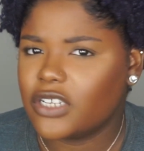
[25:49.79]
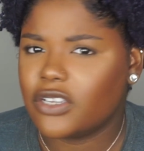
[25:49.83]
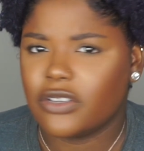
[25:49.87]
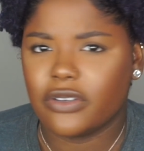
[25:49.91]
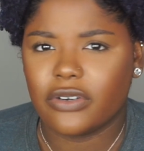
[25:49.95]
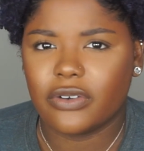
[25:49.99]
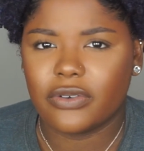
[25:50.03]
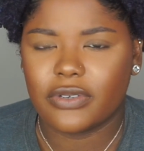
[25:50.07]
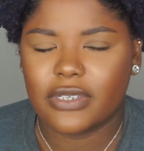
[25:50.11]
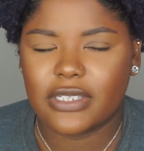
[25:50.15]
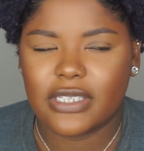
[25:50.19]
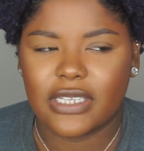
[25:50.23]
You
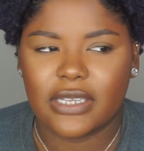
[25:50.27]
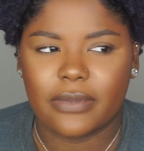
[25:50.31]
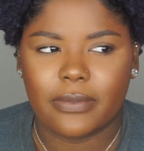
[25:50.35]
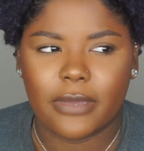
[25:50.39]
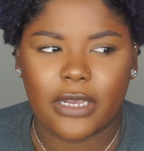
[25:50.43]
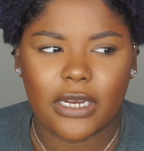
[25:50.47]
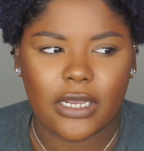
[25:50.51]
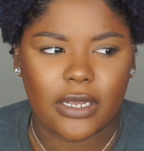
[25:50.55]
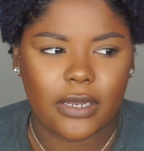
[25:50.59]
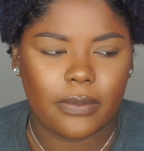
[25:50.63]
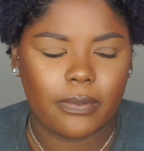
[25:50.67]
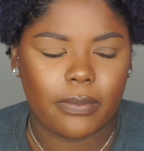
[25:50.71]
don't see
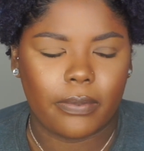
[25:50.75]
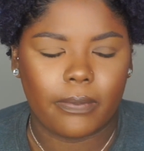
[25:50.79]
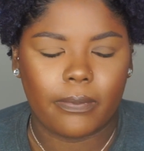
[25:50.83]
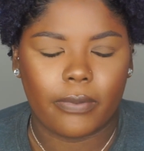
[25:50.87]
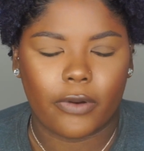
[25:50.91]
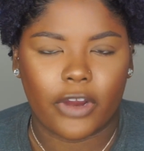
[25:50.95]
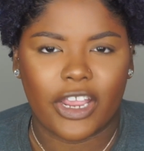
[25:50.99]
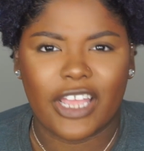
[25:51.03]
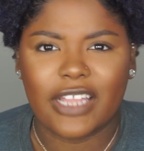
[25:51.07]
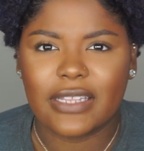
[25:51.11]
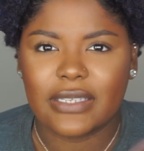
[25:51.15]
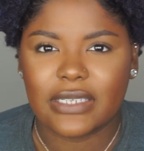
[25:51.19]
many
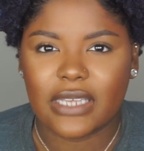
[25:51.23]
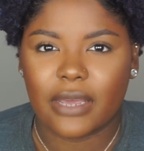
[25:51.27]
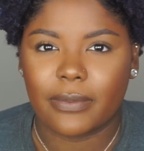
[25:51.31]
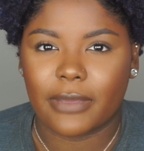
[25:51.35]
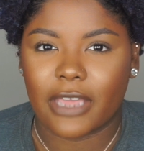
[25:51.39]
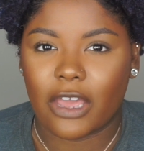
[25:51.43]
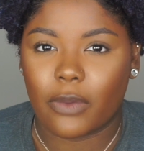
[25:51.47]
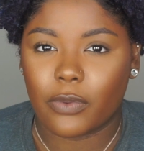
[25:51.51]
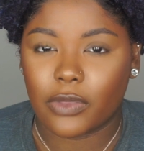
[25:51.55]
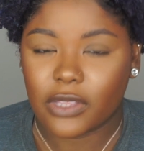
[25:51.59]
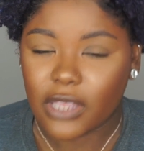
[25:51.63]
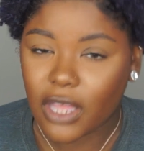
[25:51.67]
brands coming
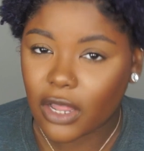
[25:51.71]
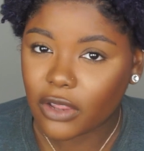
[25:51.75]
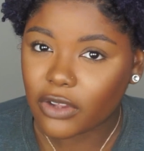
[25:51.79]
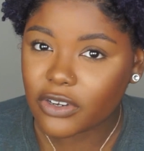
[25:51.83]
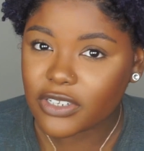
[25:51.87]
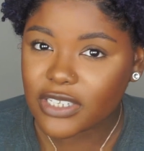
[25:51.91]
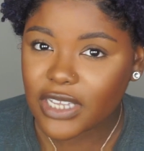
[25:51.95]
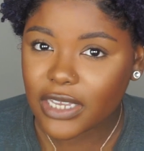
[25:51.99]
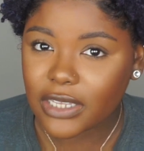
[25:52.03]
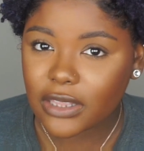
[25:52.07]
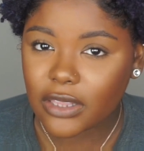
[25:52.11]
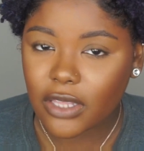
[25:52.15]
out with colors
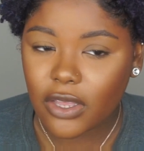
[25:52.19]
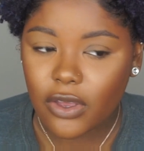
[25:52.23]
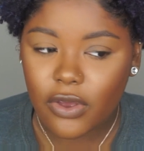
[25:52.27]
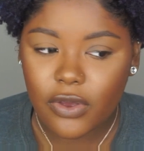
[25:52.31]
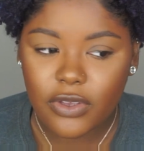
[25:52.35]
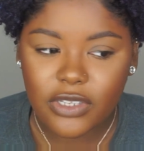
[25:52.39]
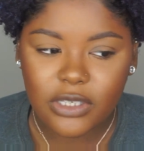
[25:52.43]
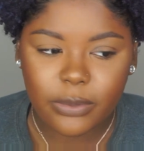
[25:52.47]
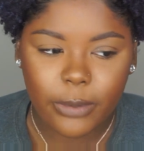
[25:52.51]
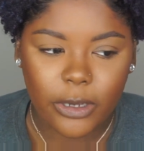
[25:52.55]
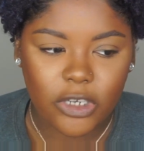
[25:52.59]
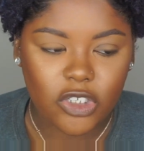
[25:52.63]
like
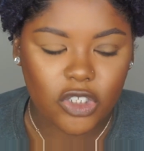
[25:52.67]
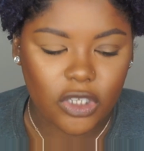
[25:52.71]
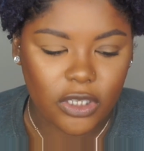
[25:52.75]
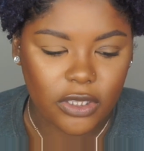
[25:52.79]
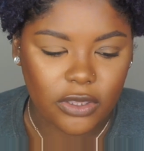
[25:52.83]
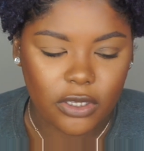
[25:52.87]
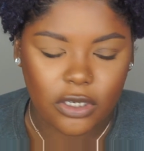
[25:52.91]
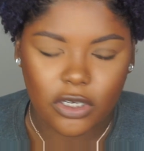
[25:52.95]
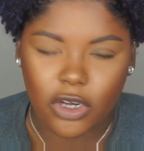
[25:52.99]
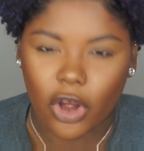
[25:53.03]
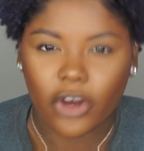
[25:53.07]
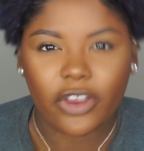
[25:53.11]
those, especially
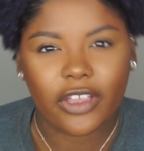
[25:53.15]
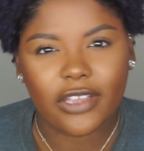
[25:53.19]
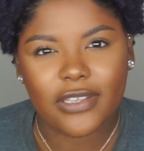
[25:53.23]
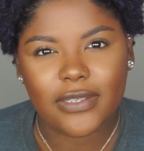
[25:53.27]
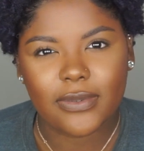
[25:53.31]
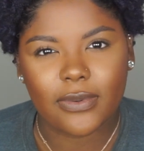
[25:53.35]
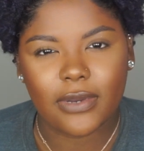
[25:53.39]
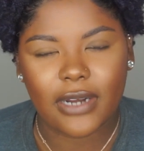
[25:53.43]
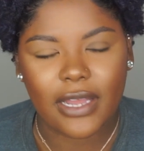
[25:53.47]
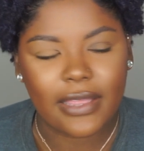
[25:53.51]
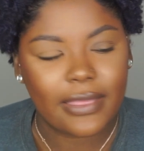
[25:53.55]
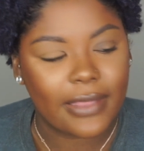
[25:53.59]
the darkest
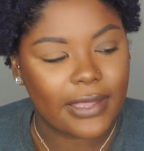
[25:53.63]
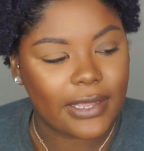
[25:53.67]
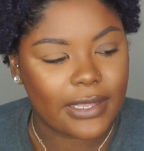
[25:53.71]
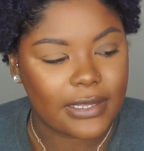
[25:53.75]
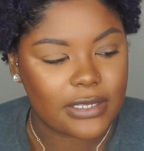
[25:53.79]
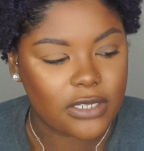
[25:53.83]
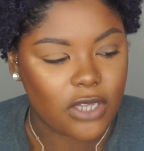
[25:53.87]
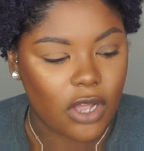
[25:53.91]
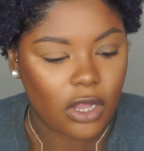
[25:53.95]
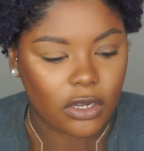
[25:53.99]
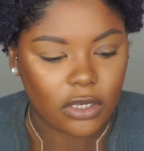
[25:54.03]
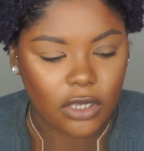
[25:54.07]
one. I think it's
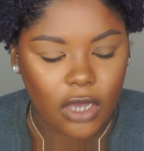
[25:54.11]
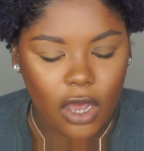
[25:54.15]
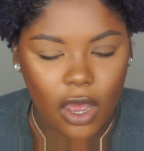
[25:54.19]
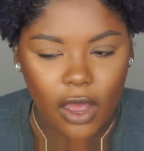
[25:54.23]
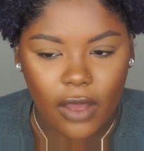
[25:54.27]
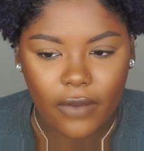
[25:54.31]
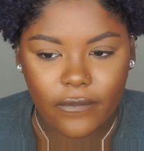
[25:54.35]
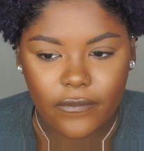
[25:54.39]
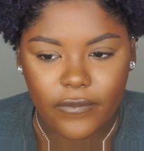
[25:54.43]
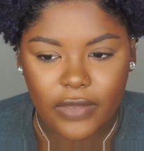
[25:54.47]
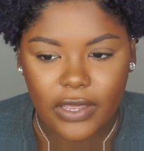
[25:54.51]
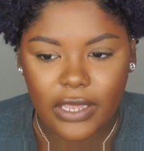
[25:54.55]
called
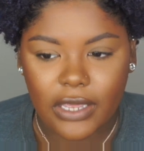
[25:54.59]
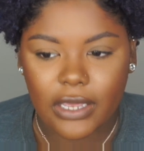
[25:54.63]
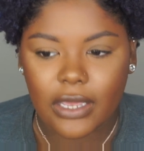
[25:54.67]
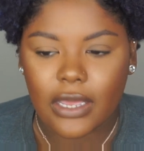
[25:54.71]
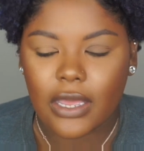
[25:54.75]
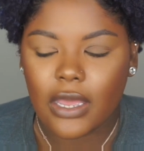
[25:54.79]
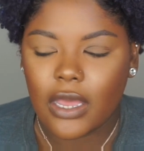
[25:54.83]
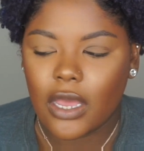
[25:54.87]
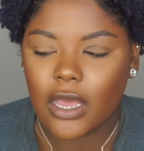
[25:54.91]
Coffee.